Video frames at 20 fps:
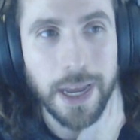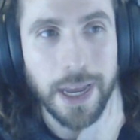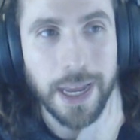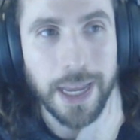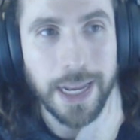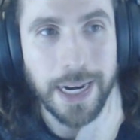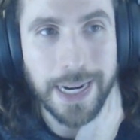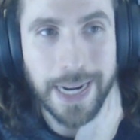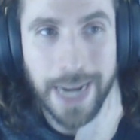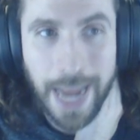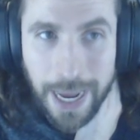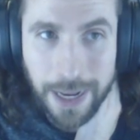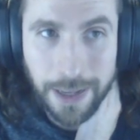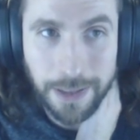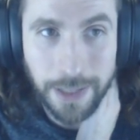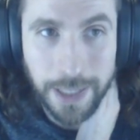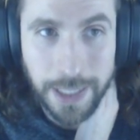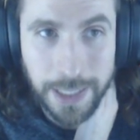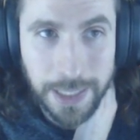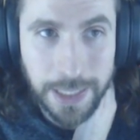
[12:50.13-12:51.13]

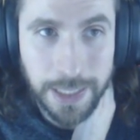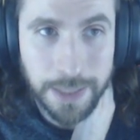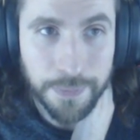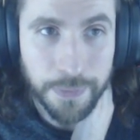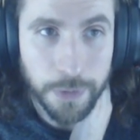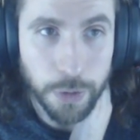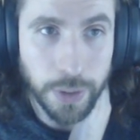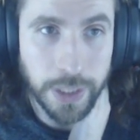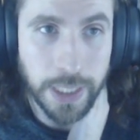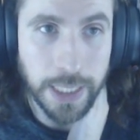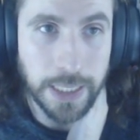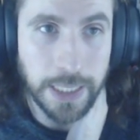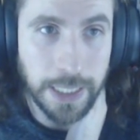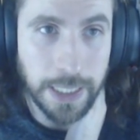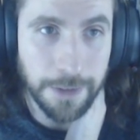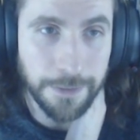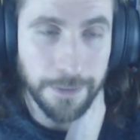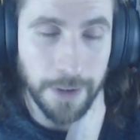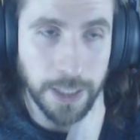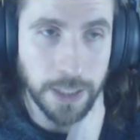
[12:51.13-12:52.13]
necklace. We did
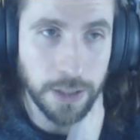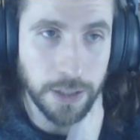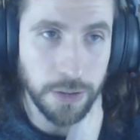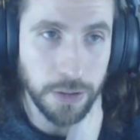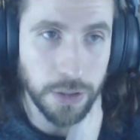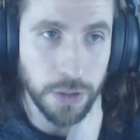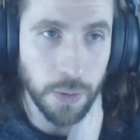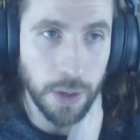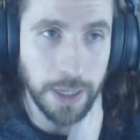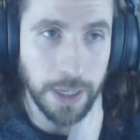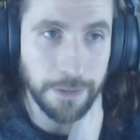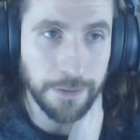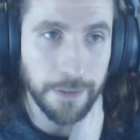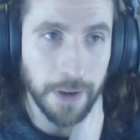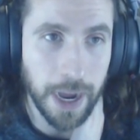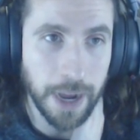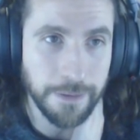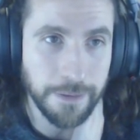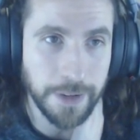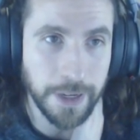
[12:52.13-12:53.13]
defense
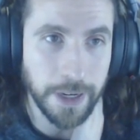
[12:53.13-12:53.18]
225